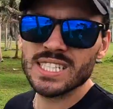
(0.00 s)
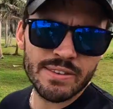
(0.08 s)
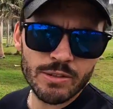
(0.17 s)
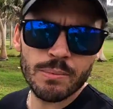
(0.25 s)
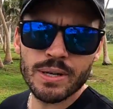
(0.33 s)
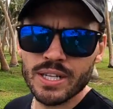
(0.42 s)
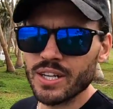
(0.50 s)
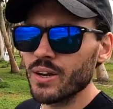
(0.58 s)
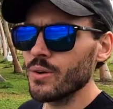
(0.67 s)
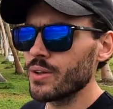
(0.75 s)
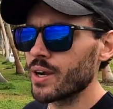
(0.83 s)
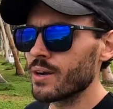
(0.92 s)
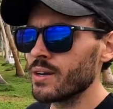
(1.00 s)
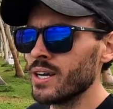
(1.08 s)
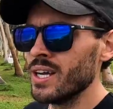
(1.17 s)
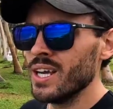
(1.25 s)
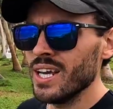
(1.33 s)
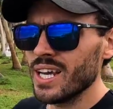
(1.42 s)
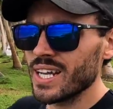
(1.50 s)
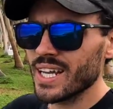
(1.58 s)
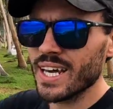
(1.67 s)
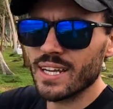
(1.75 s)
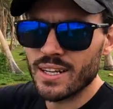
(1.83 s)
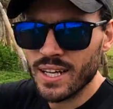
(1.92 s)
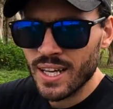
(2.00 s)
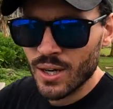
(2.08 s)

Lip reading: save the money to go there. And again,